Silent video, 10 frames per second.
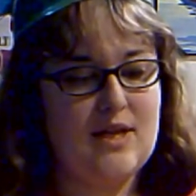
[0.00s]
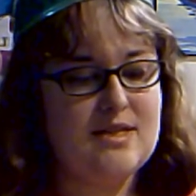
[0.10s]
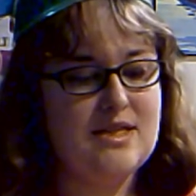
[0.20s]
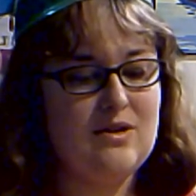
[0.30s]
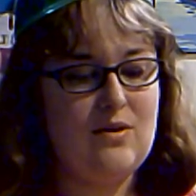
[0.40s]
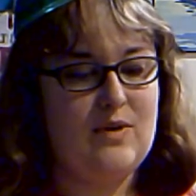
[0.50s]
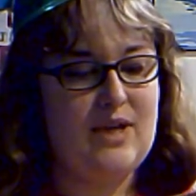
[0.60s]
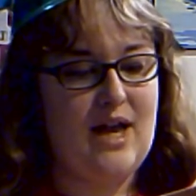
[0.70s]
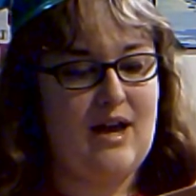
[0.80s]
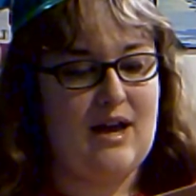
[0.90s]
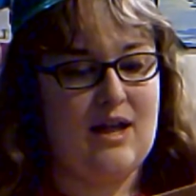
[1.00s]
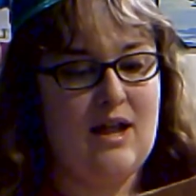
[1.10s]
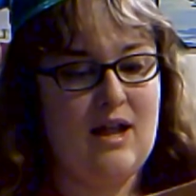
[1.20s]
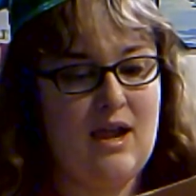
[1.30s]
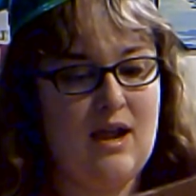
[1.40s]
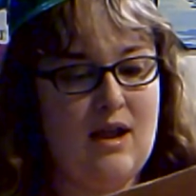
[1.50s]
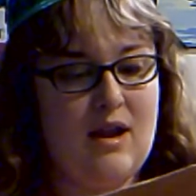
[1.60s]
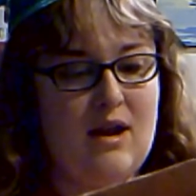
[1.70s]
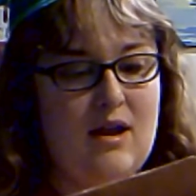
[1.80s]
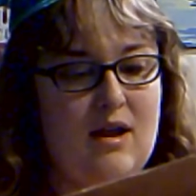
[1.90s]
so yeah.
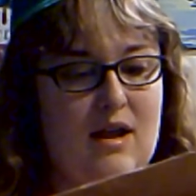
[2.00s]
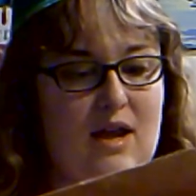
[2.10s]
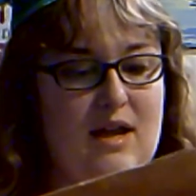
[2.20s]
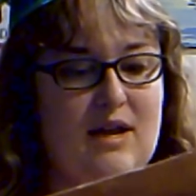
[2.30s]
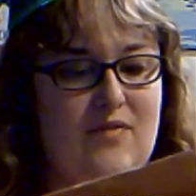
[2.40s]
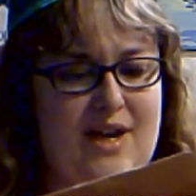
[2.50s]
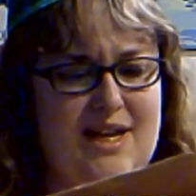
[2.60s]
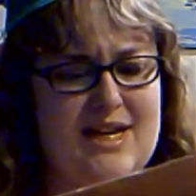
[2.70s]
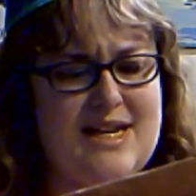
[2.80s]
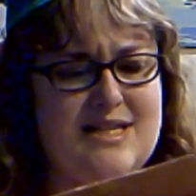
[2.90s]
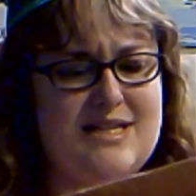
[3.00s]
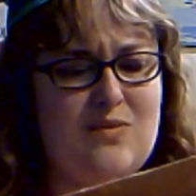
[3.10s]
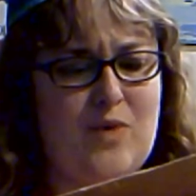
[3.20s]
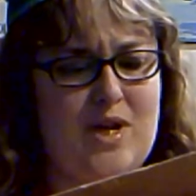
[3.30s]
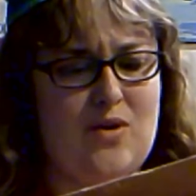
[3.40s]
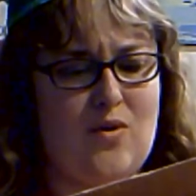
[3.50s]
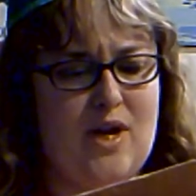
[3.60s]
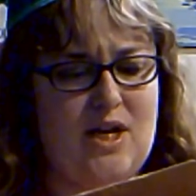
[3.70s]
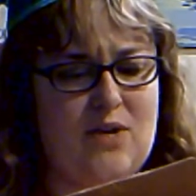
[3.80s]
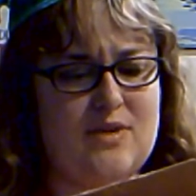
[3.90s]
And if I get an instant win
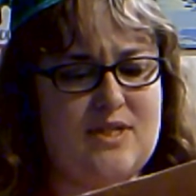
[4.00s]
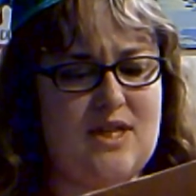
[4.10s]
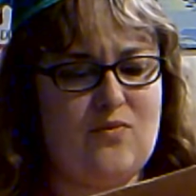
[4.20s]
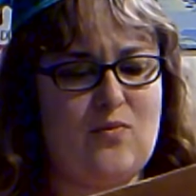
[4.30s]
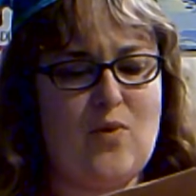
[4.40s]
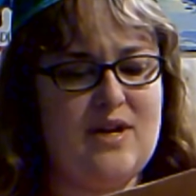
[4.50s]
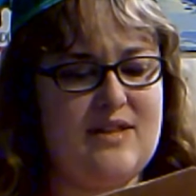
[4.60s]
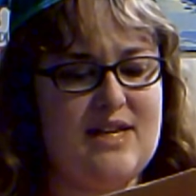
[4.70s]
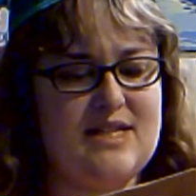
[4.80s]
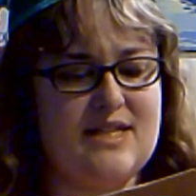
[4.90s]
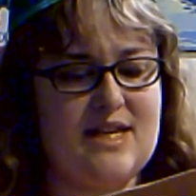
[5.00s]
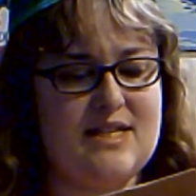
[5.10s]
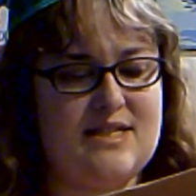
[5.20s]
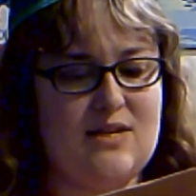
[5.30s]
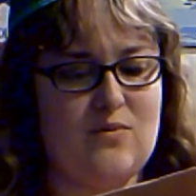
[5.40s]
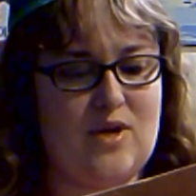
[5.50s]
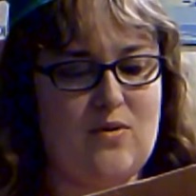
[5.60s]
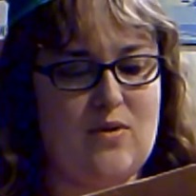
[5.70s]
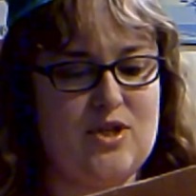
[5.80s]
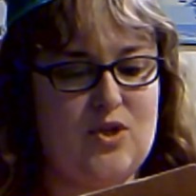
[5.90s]
coin, you receive one of these instant win
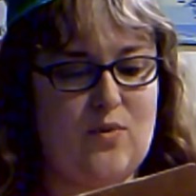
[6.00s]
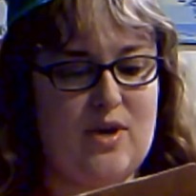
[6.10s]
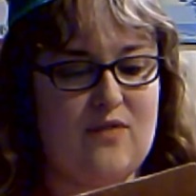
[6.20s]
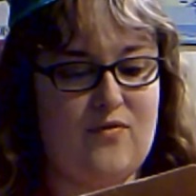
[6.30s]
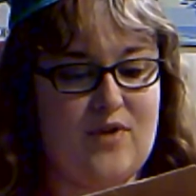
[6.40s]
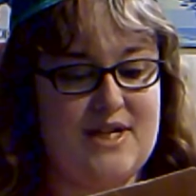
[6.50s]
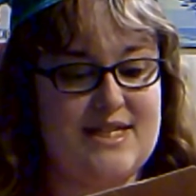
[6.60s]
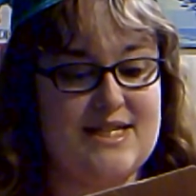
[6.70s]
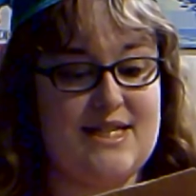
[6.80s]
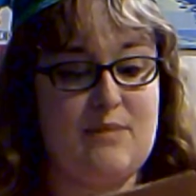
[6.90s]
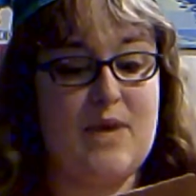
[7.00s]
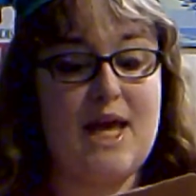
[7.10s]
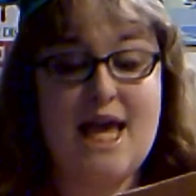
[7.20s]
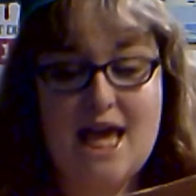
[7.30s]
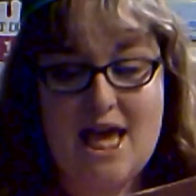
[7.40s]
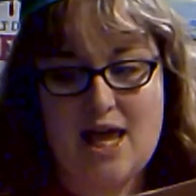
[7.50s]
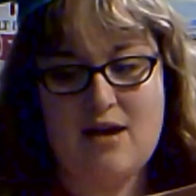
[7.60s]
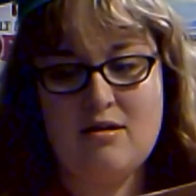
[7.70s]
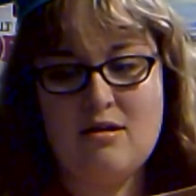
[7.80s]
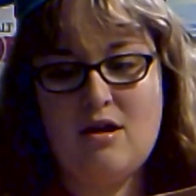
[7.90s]
coins. You win a free Disney pin.
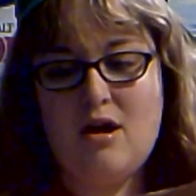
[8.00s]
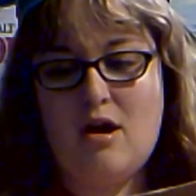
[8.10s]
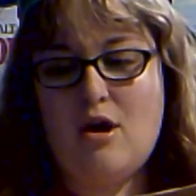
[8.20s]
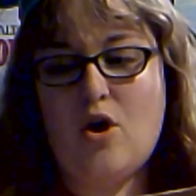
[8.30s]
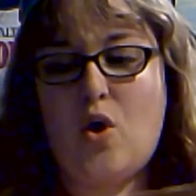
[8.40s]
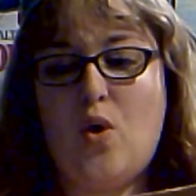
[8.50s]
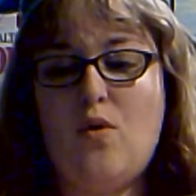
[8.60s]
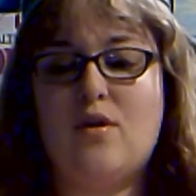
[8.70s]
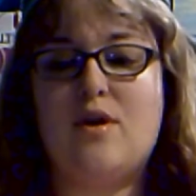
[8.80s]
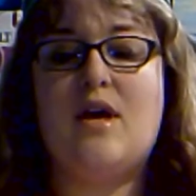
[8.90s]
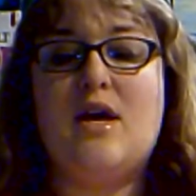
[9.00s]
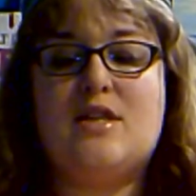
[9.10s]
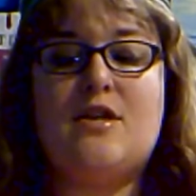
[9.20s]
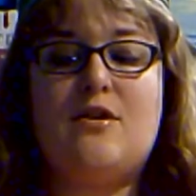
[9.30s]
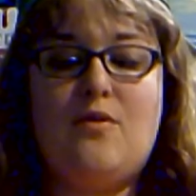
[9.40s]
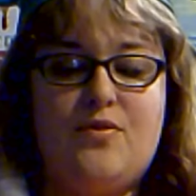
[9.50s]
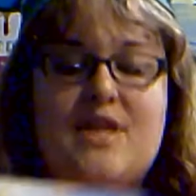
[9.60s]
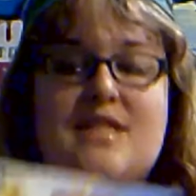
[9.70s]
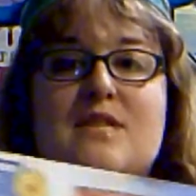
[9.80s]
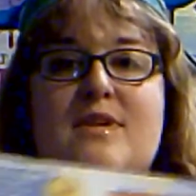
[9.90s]
Cool. So
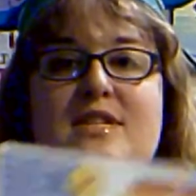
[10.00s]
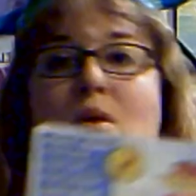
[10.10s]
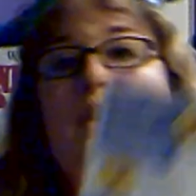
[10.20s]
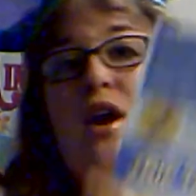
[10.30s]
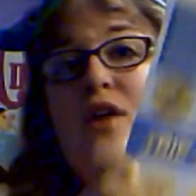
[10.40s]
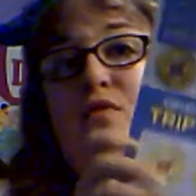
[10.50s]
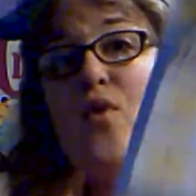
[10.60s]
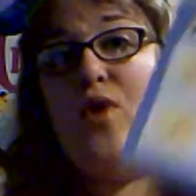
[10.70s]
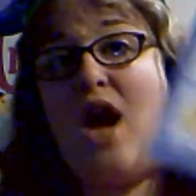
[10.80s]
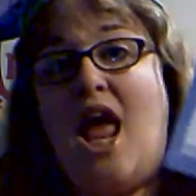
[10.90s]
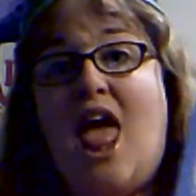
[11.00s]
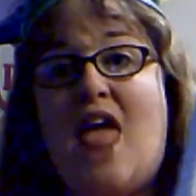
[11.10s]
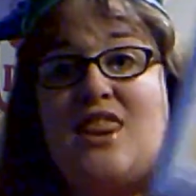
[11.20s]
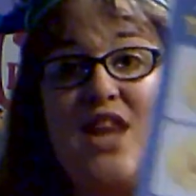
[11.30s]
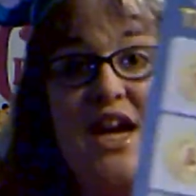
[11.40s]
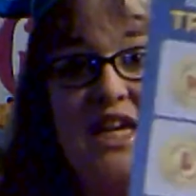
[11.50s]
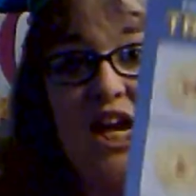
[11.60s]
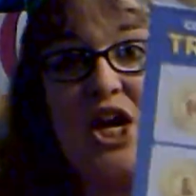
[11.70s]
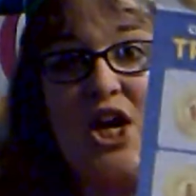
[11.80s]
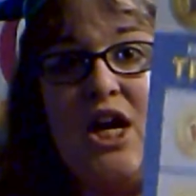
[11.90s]
this is what's going on for the
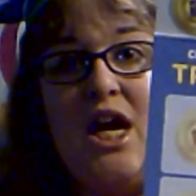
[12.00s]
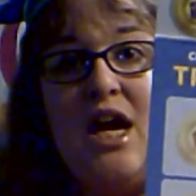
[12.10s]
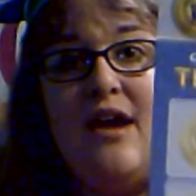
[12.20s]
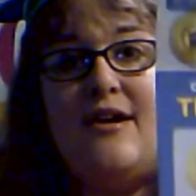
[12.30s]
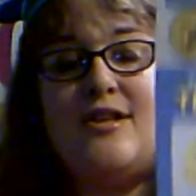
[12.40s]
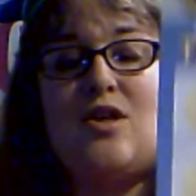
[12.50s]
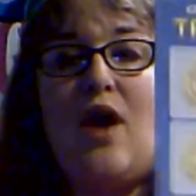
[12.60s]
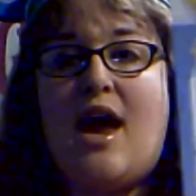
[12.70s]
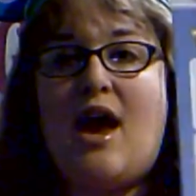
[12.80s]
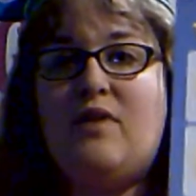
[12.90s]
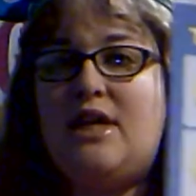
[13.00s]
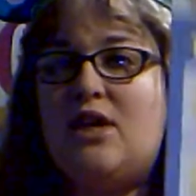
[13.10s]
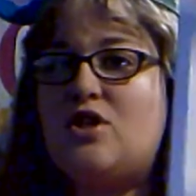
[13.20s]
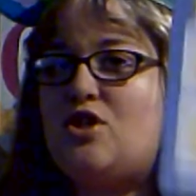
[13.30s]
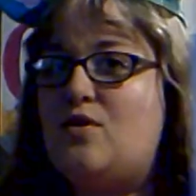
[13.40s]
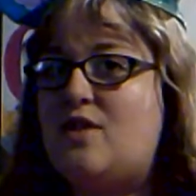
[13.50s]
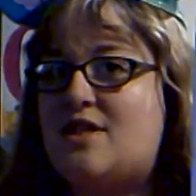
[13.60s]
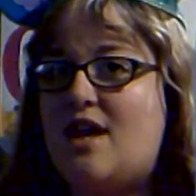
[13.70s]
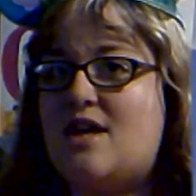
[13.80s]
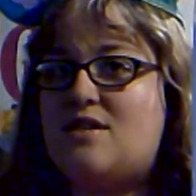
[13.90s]
year. So I have a year to do this,
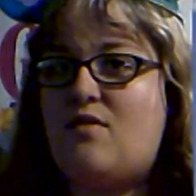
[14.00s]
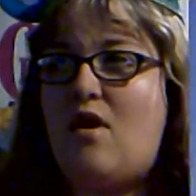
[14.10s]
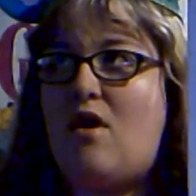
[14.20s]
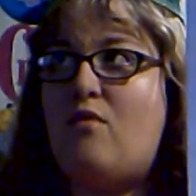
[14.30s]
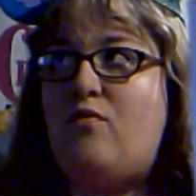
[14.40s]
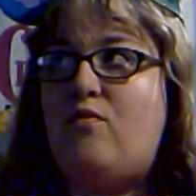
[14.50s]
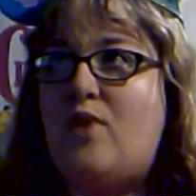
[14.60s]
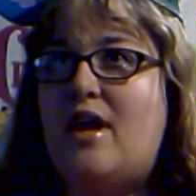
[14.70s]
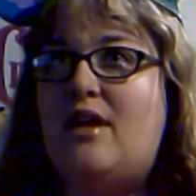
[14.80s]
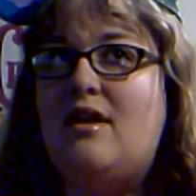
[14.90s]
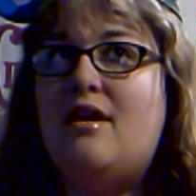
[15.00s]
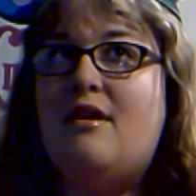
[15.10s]
guys, of, well,